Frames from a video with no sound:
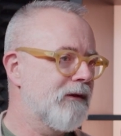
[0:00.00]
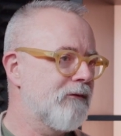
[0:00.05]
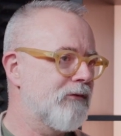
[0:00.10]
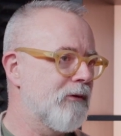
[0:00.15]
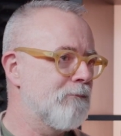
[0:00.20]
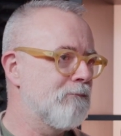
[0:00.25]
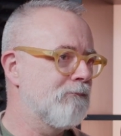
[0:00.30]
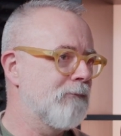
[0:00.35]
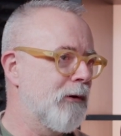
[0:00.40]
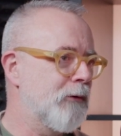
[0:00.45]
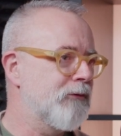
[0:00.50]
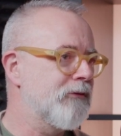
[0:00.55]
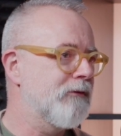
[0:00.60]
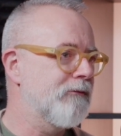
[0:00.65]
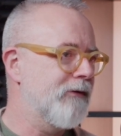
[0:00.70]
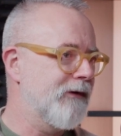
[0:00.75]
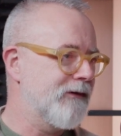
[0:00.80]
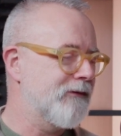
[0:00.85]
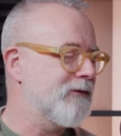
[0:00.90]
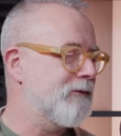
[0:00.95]
that
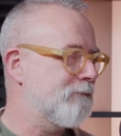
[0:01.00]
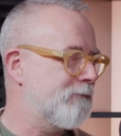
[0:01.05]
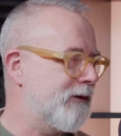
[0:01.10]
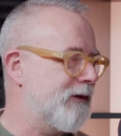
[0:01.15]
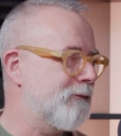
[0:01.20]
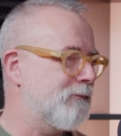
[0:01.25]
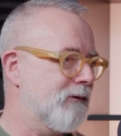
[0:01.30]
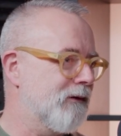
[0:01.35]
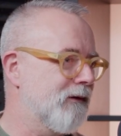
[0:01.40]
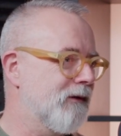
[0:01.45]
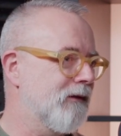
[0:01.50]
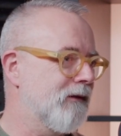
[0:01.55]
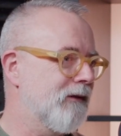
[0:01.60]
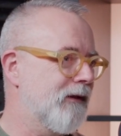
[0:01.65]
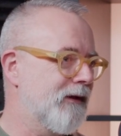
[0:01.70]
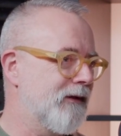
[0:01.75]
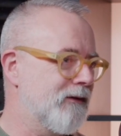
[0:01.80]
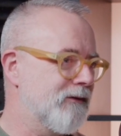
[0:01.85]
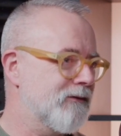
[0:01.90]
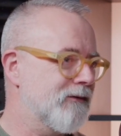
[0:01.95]
motivated people are
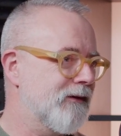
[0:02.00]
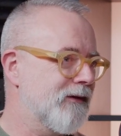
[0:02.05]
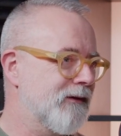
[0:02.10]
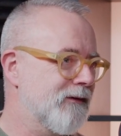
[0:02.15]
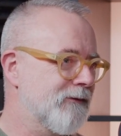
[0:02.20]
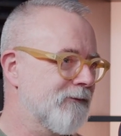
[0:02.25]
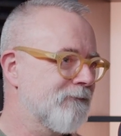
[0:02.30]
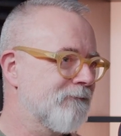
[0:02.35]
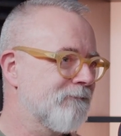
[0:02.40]
lazy.